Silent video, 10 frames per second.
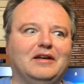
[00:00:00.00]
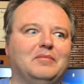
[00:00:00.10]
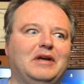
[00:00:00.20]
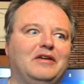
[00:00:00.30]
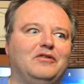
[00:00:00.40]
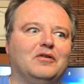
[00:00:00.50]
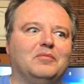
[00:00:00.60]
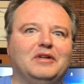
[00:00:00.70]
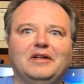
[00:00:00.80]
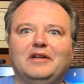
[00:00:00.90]
It makes you
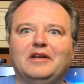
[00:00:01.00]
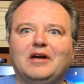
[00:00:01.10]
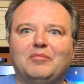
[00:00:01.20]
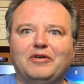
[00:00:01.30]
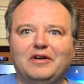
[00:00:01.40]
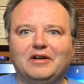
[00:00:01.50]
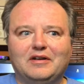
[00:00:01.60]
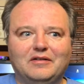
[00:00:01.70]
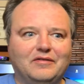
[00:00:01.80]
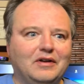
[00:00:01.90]
completely not
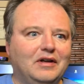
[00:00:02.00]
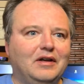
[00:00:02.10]
productive.